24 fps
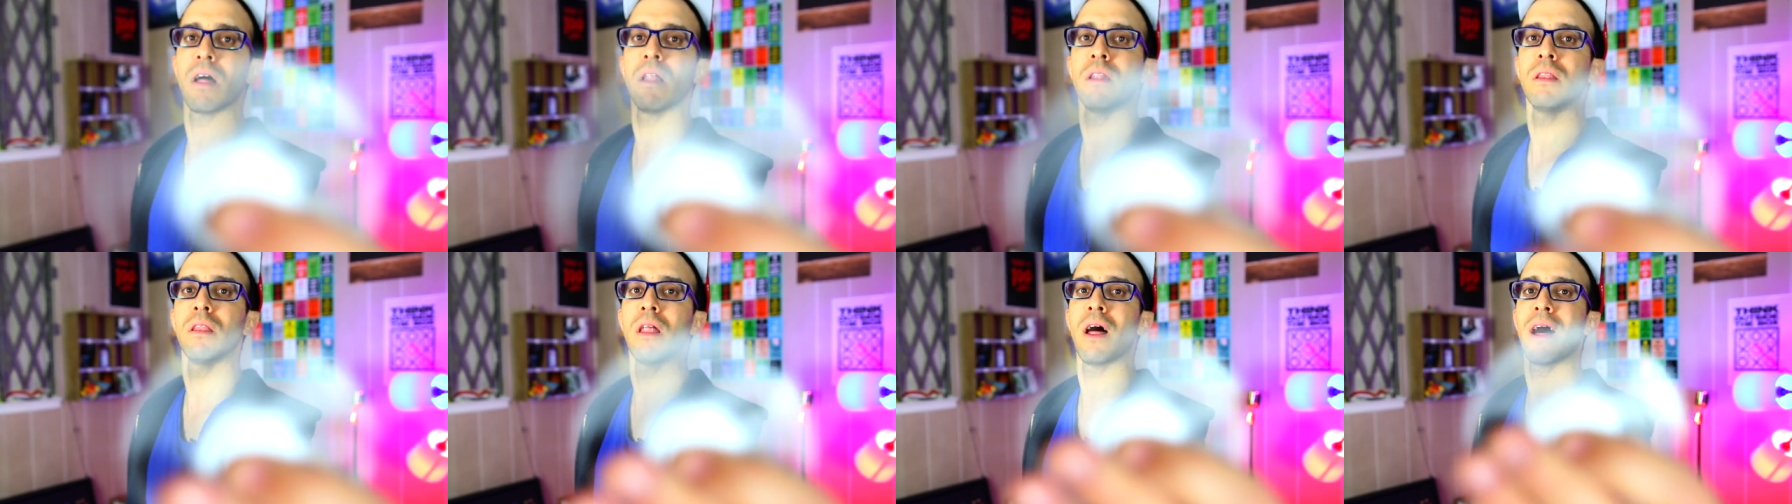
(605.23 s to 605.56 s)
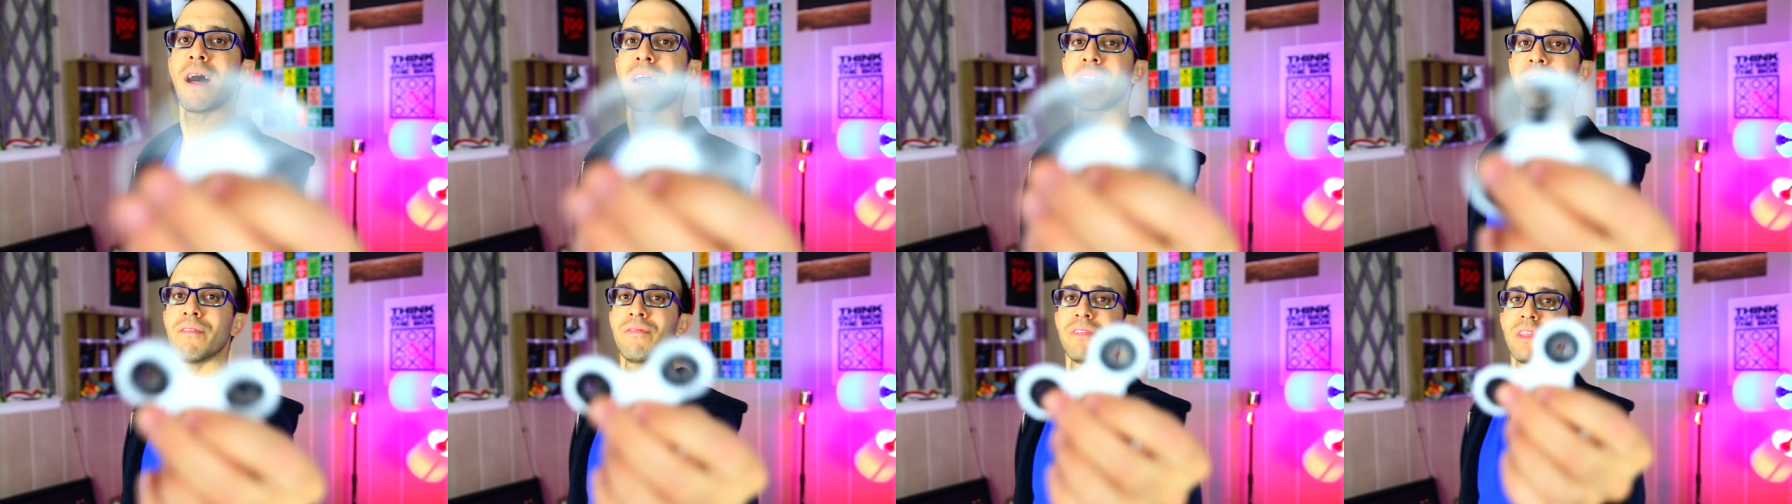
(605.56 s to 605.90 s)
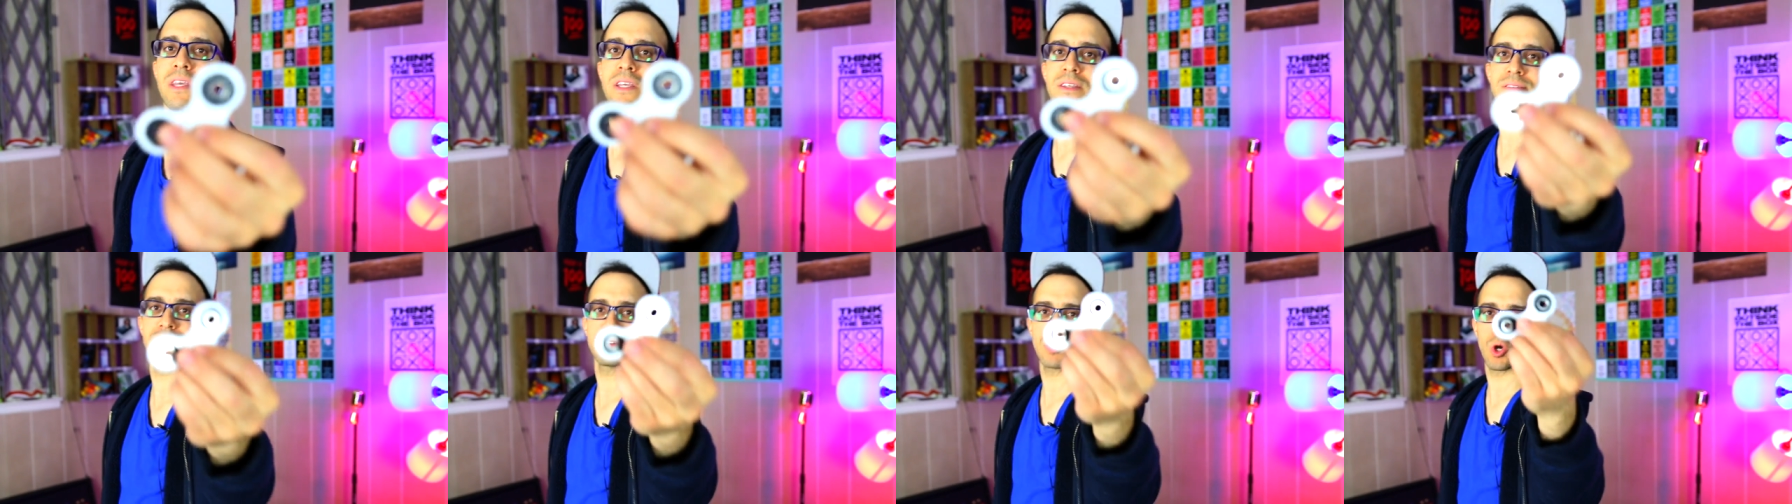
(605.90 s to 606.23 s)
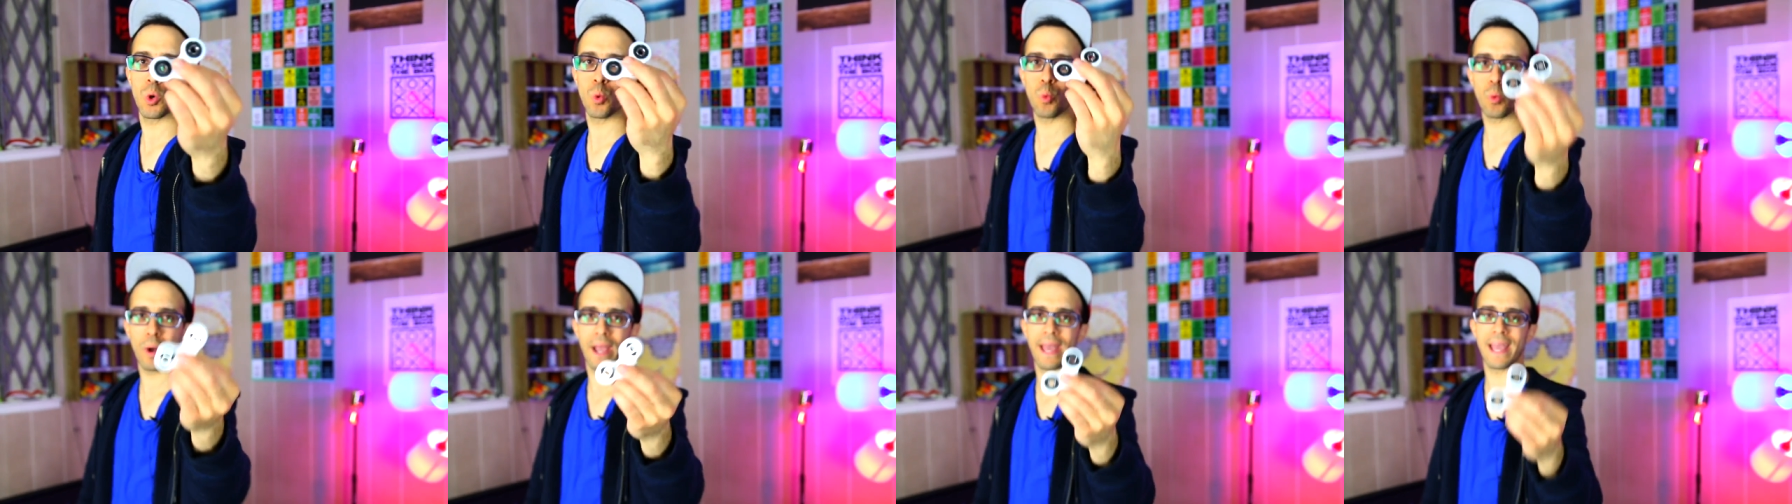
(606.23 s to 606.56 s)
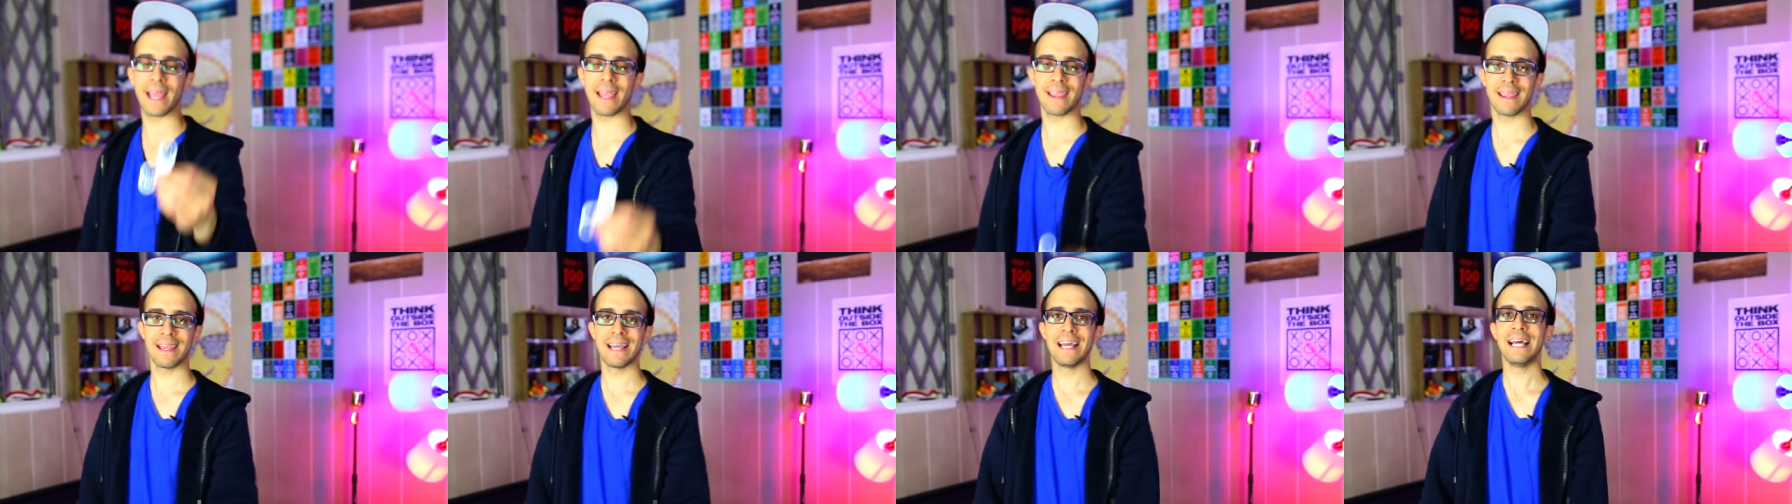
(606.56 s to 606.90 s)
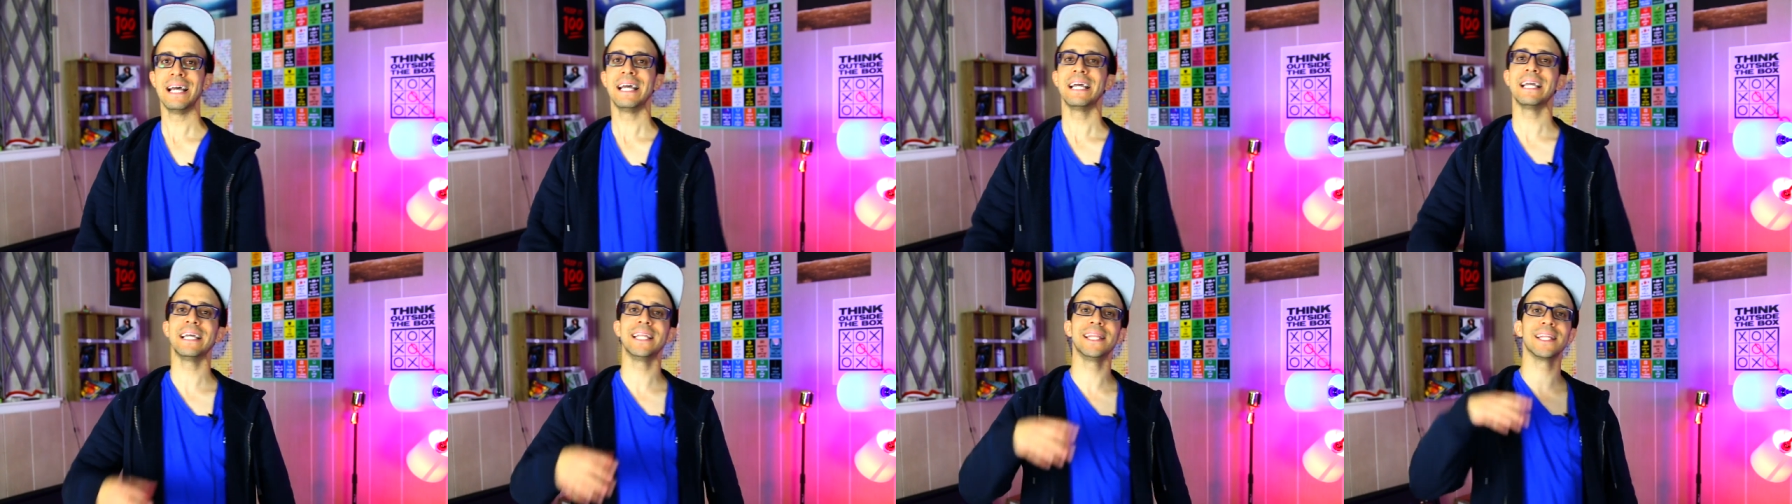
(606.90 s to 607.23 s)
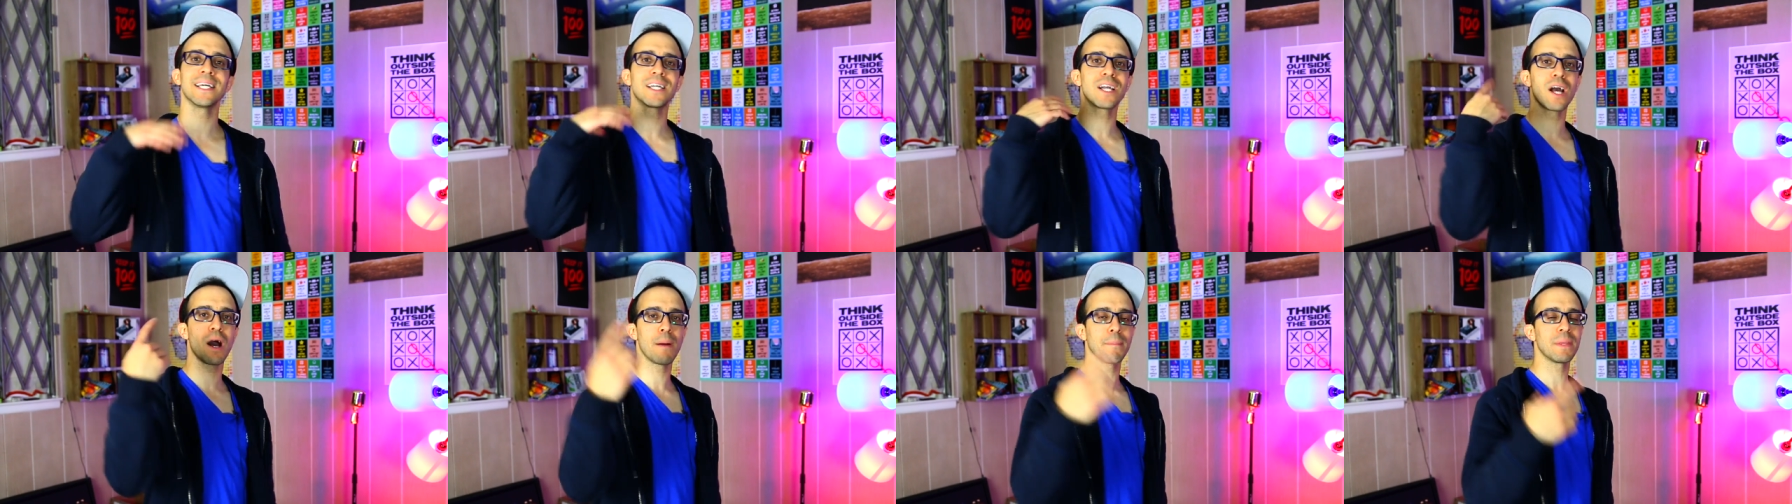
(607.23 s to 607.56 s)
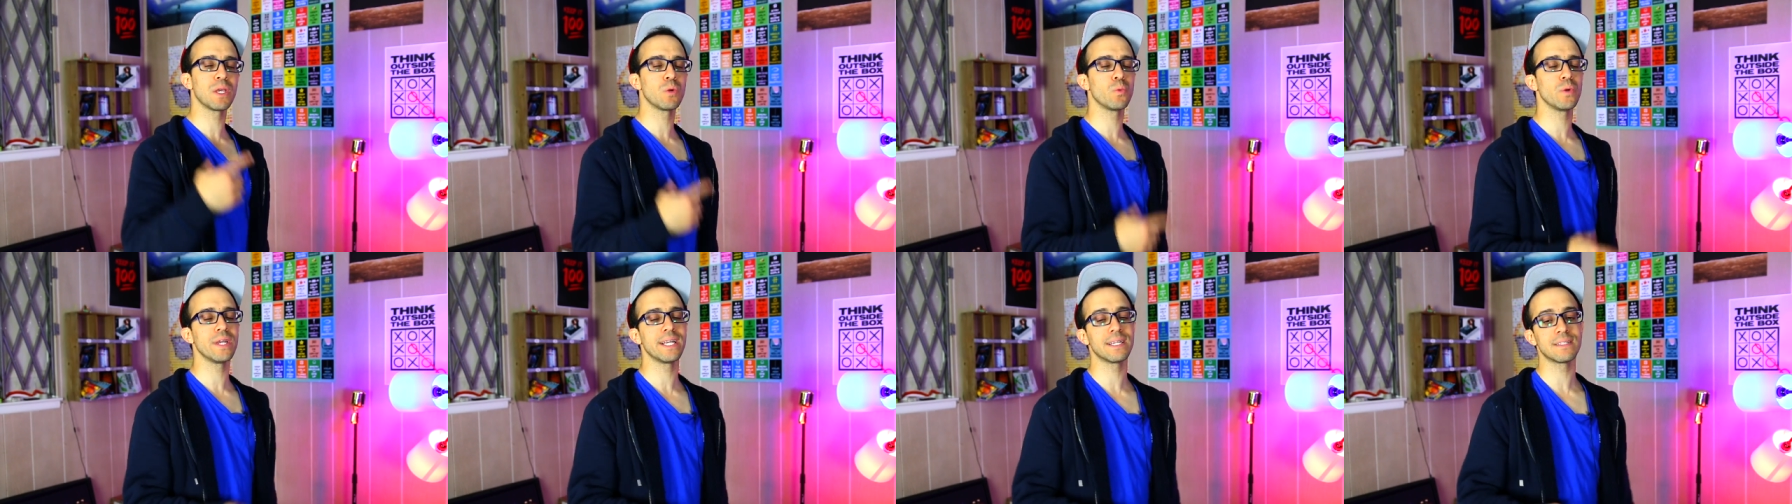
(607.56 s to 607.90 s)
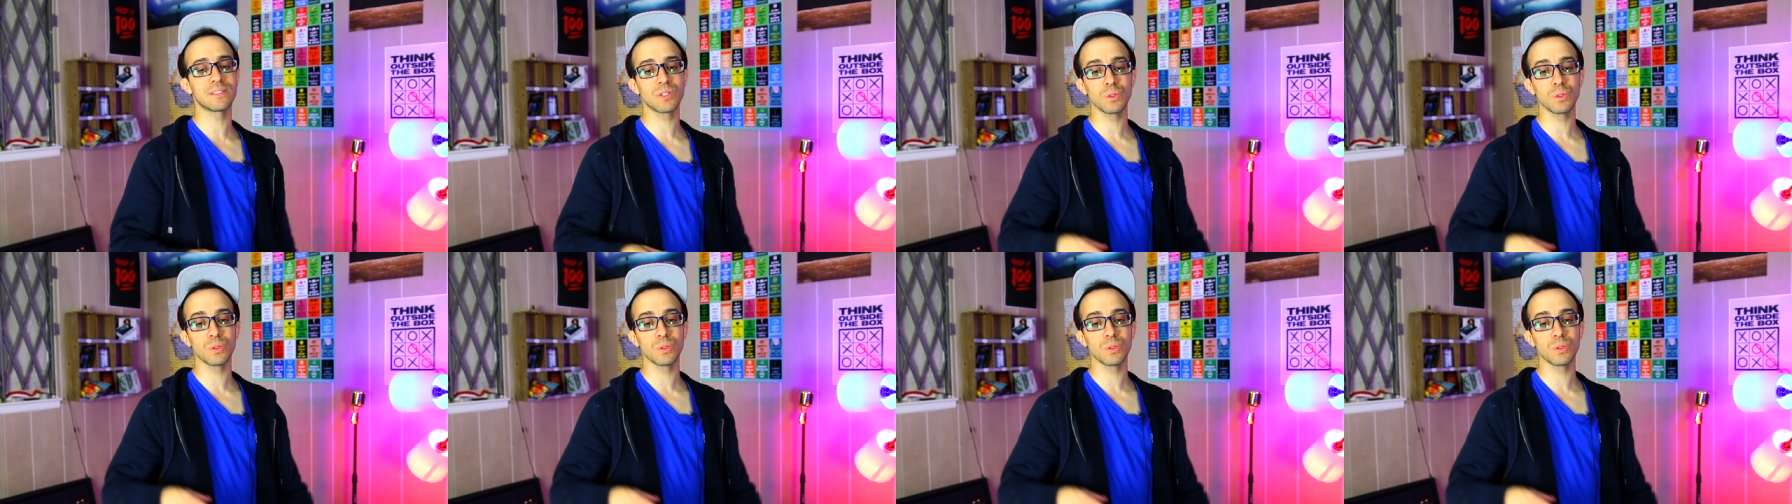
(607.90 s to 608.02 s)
a lot of these away in the coming week.